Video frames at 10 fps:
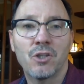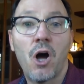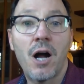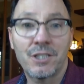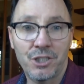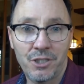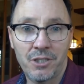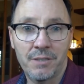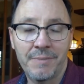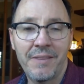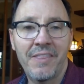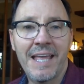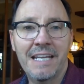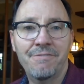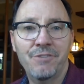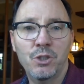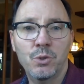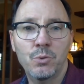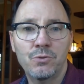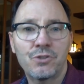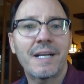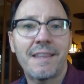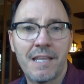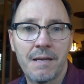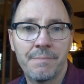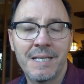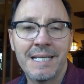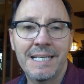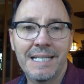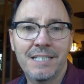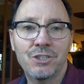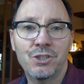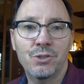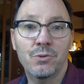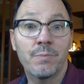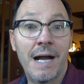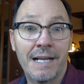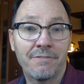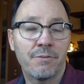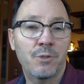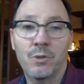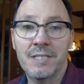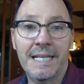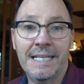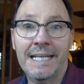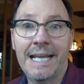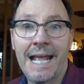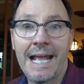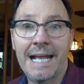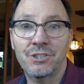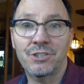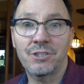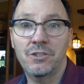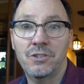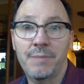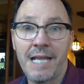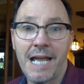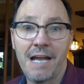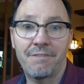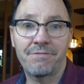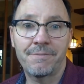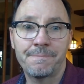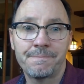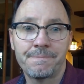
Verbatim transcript: long term than if you trick them into buying from you or taking an action on your behalf.